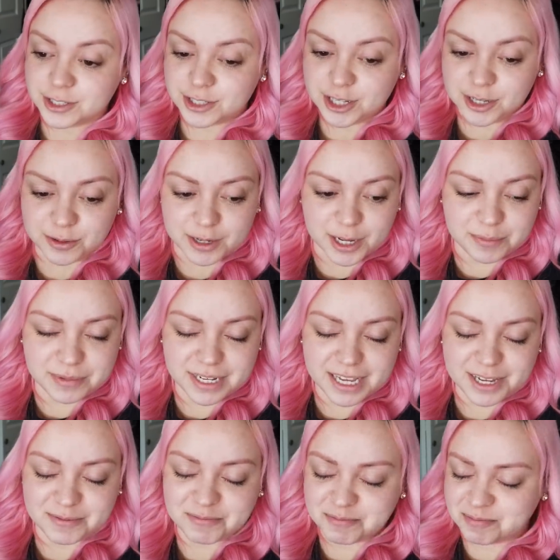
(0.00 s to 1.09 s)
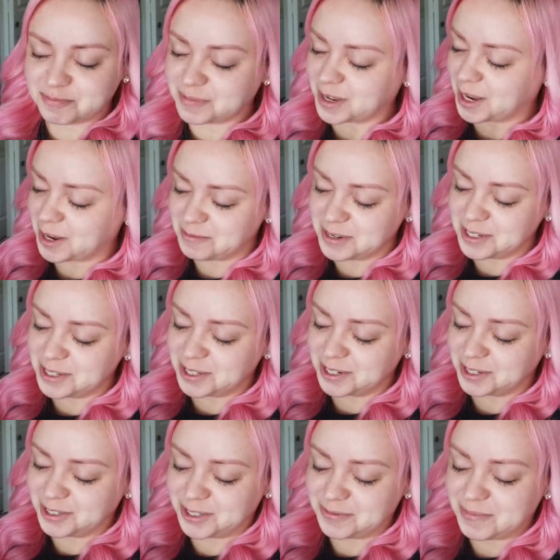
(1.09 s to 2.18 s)
So, update I
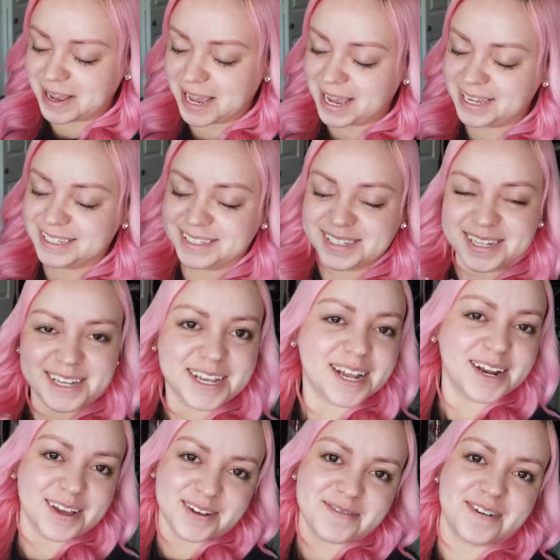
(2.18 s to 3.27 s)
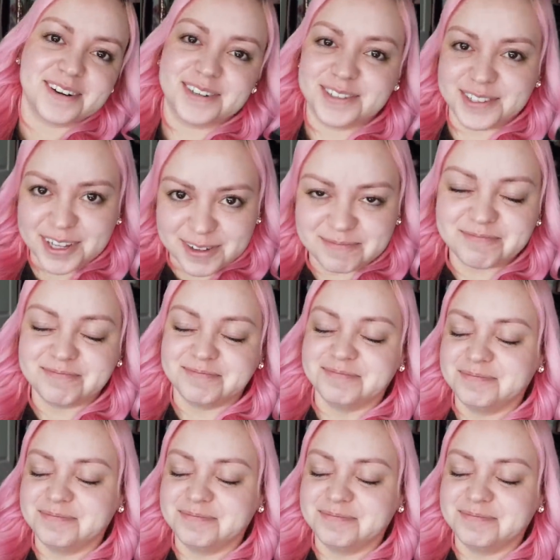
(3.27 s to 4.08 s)
researched bags and I ordered some.